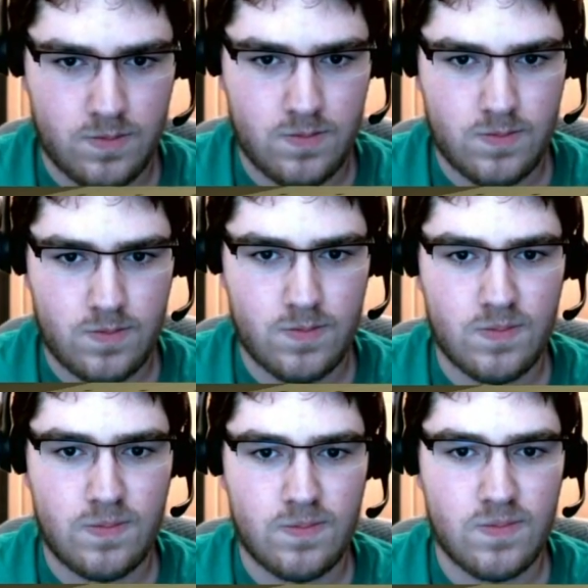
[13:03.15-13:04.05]

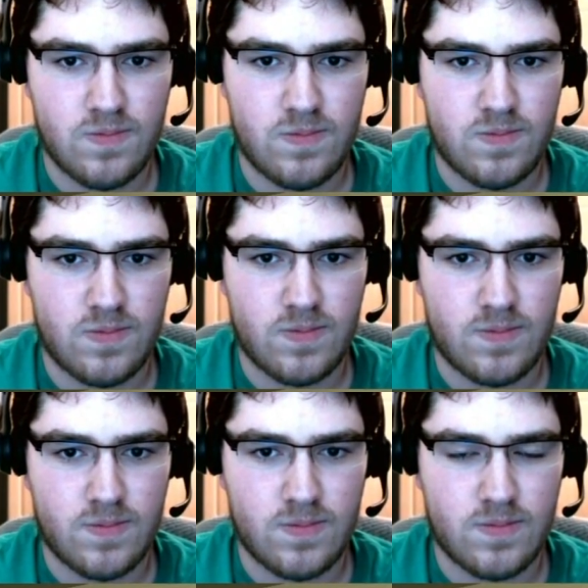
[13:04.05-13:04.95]

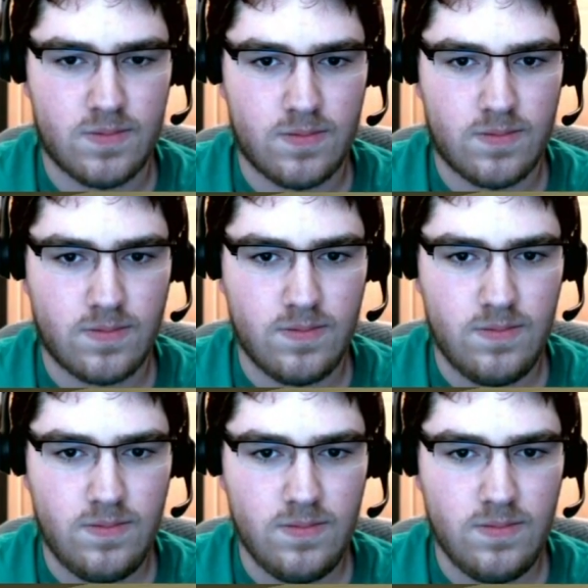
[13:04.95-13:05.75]
Nobody speaks.